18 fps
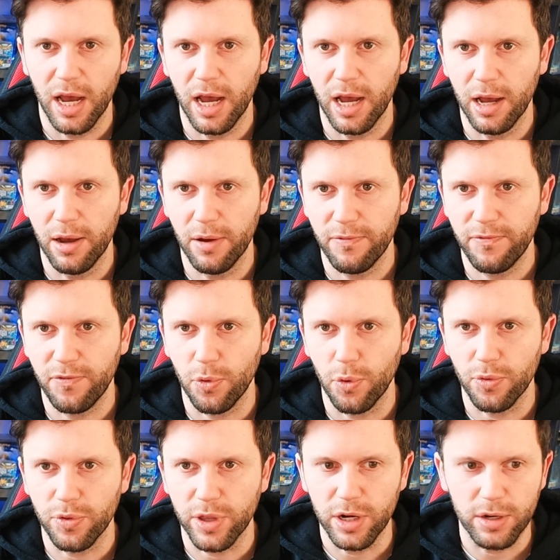uh,
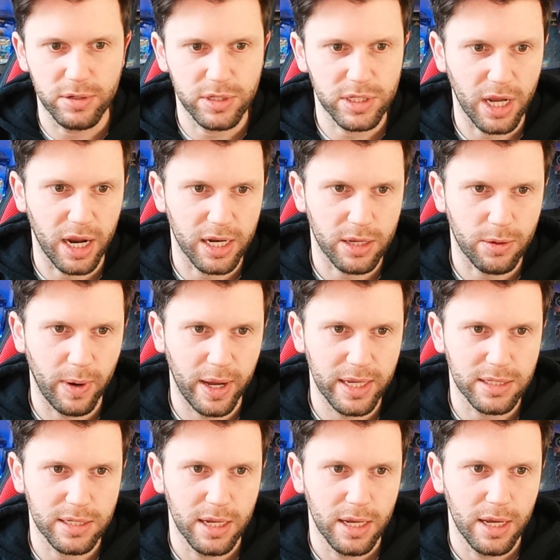for the new side
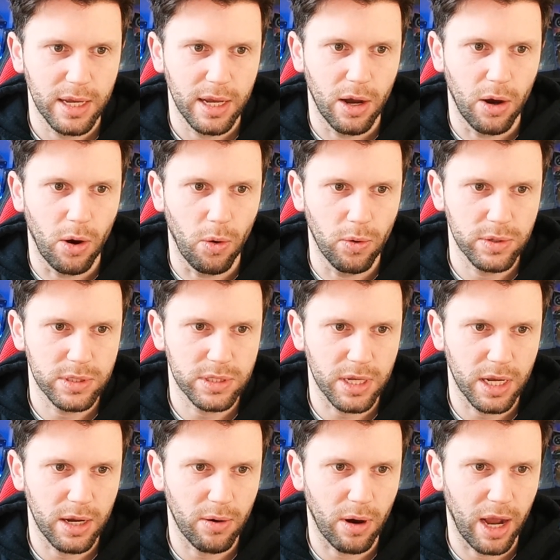quest.
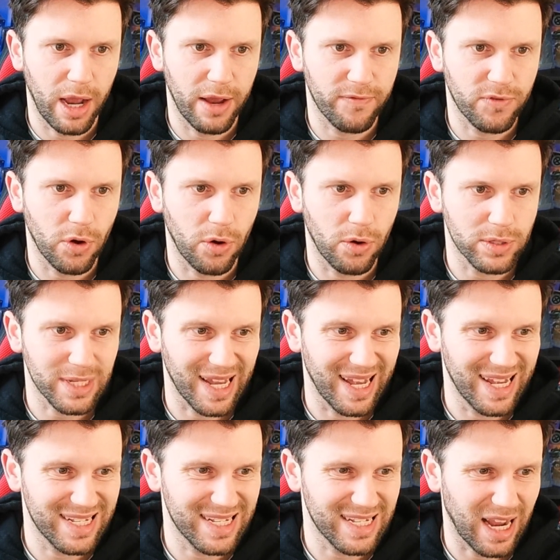Also, I have got
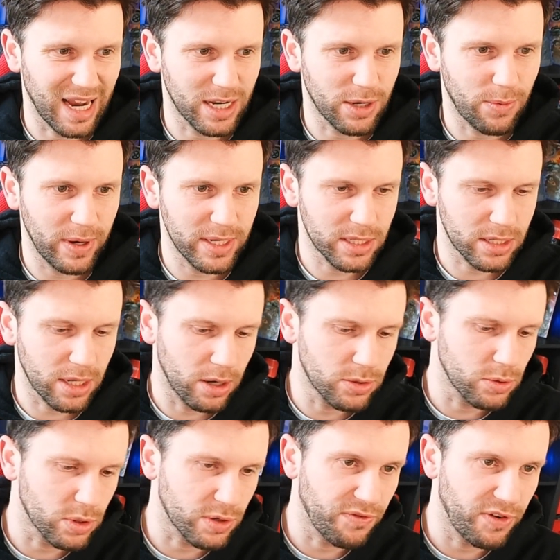a side quest
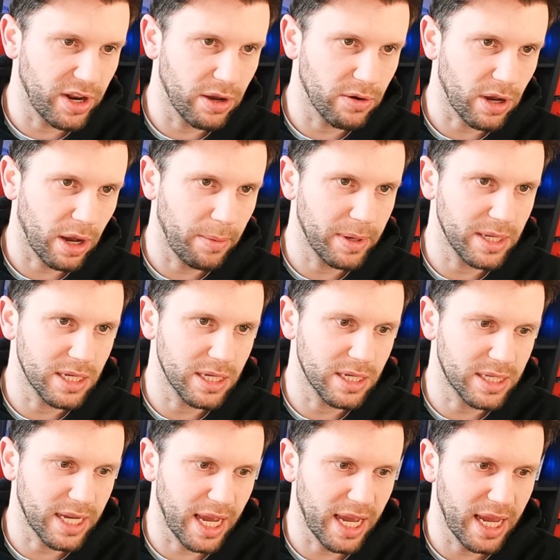totals video coming
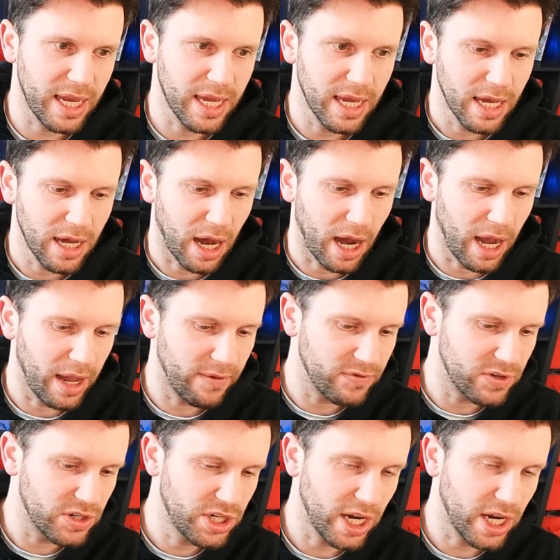today. I have